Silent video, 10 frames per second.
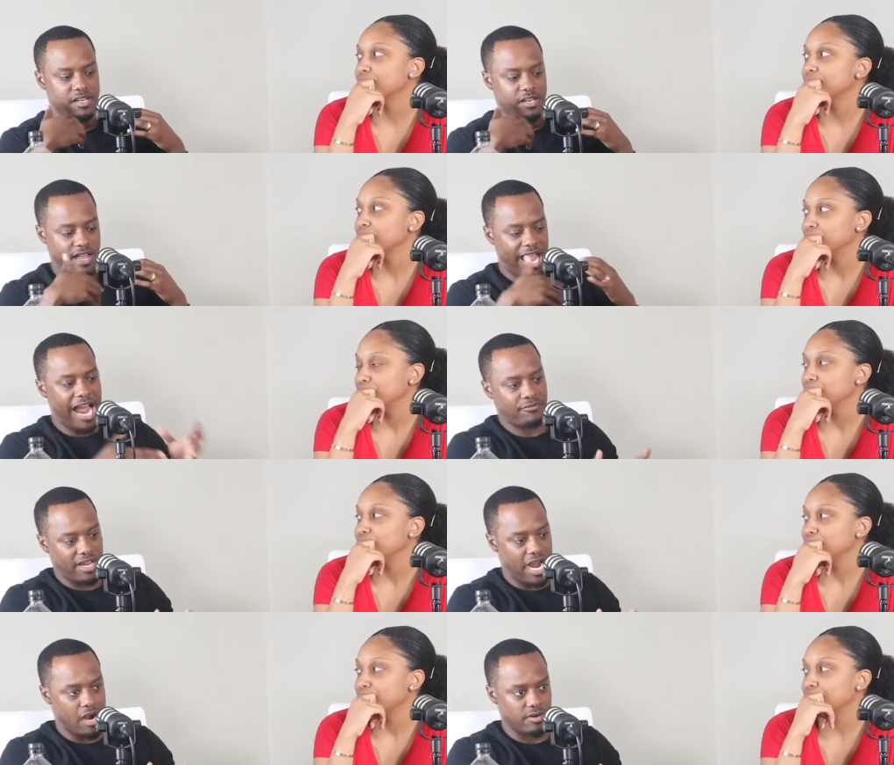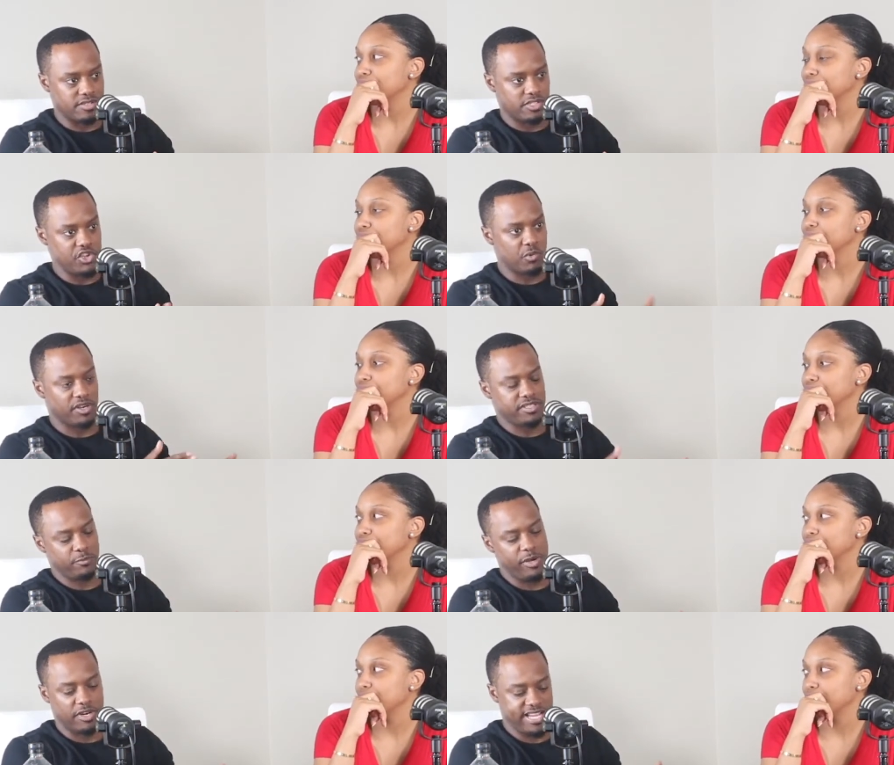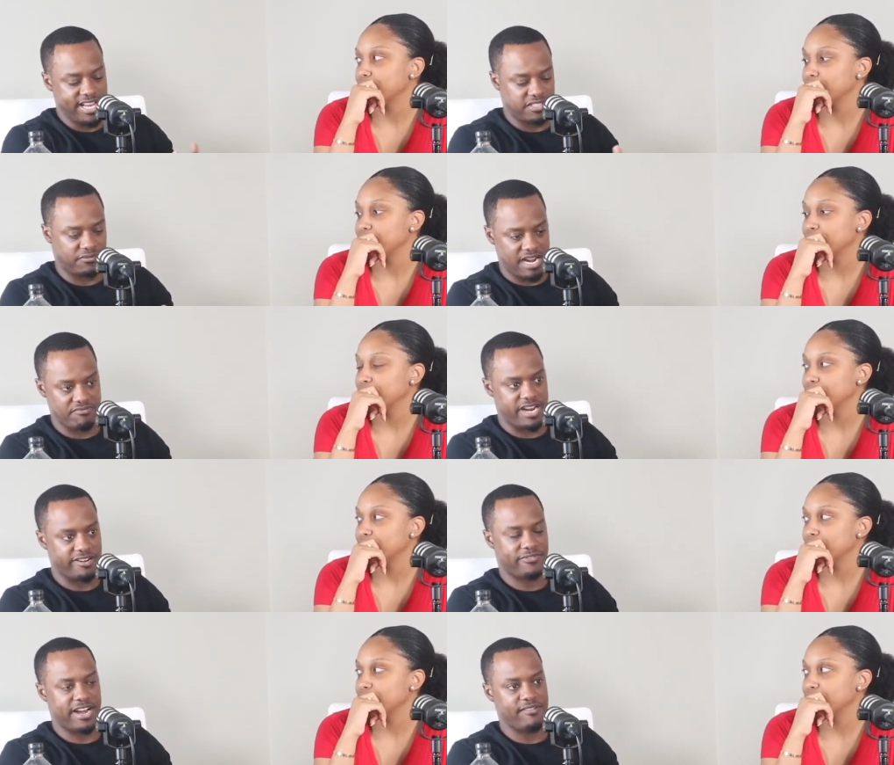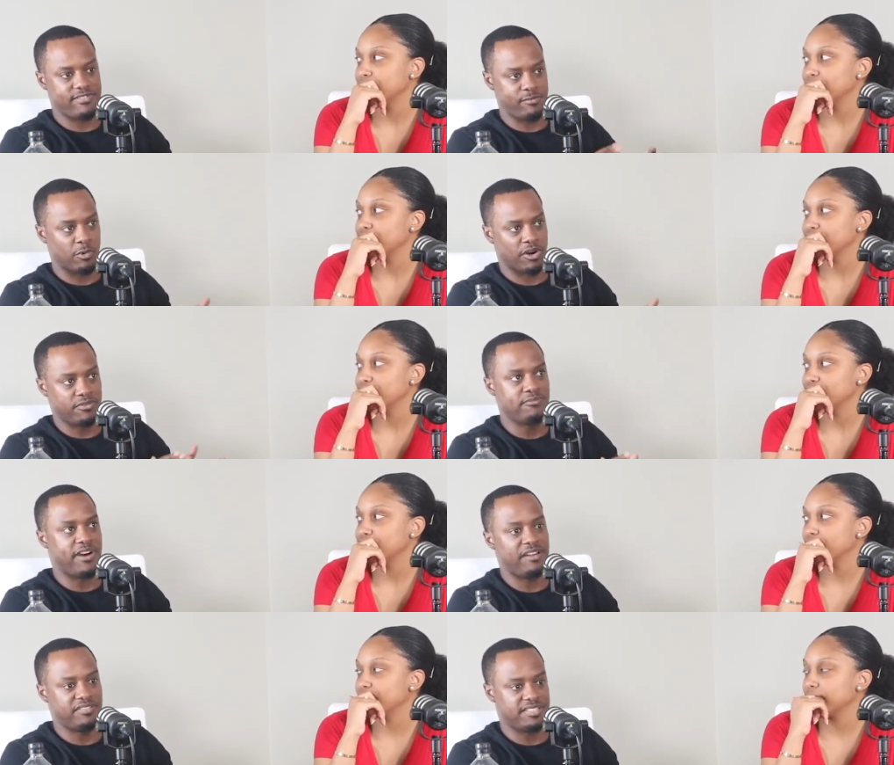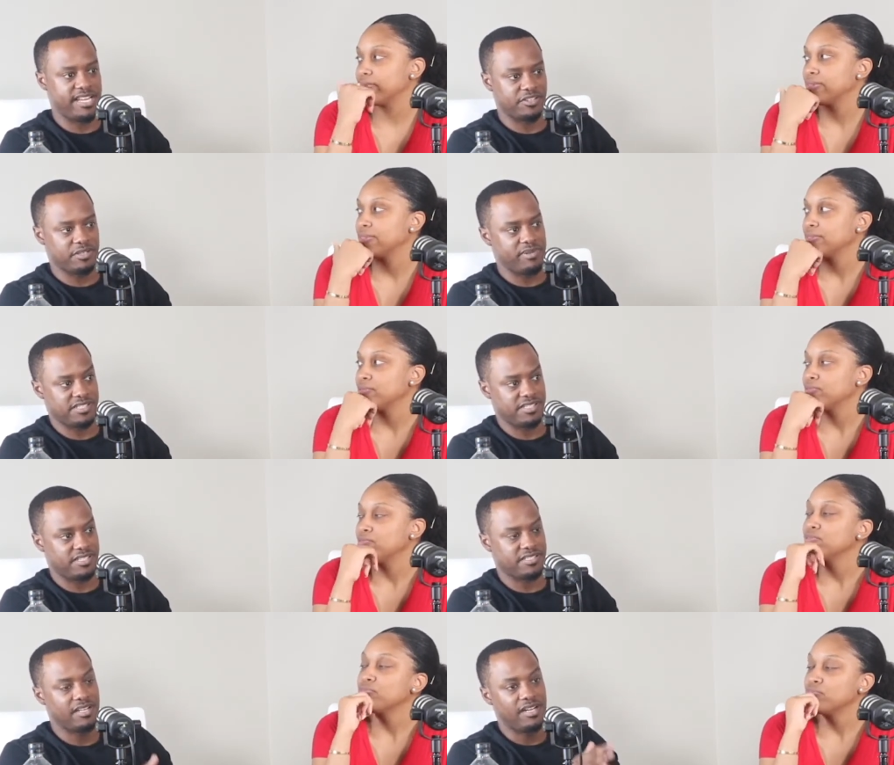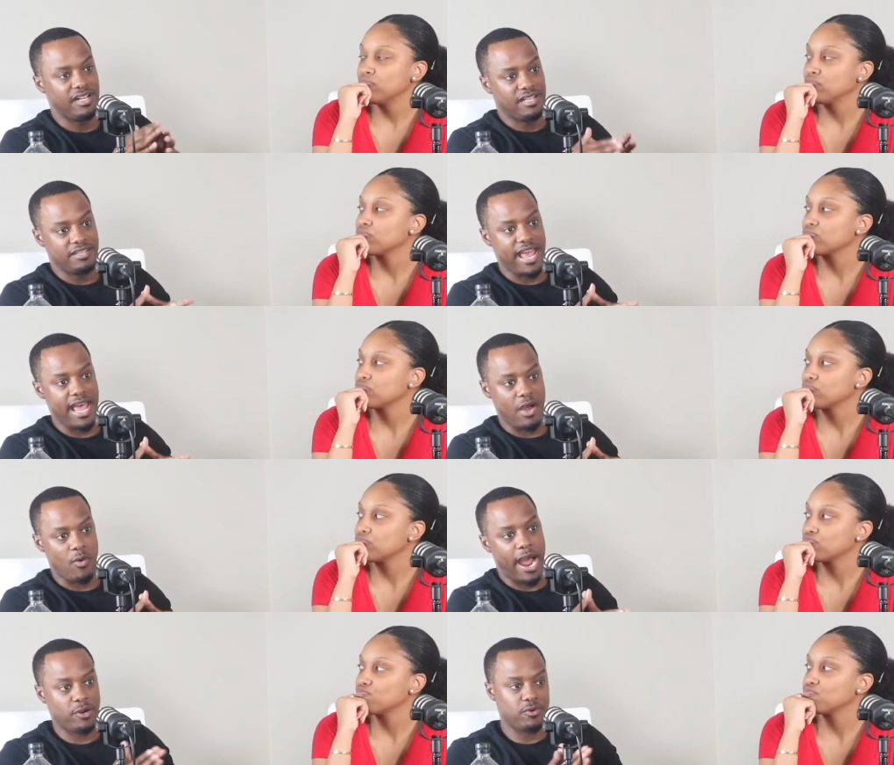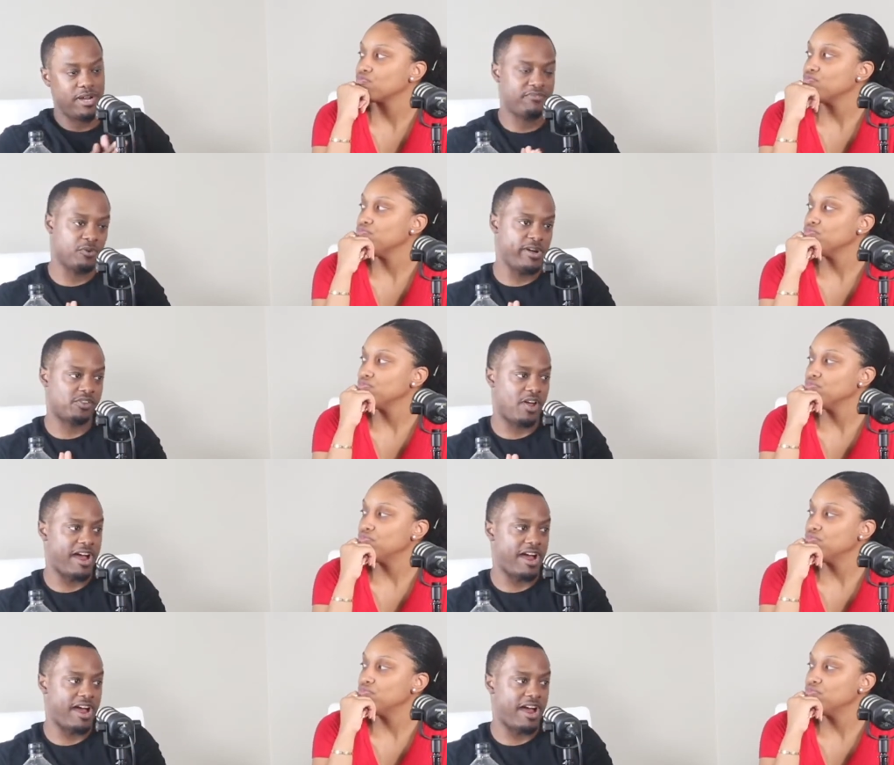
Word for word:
Speaker 1: after hours. So you worked we worked eight to five, nine to five, and we worked from five to ten on the businesses. Mm-hmm. Now I don't have to wait till after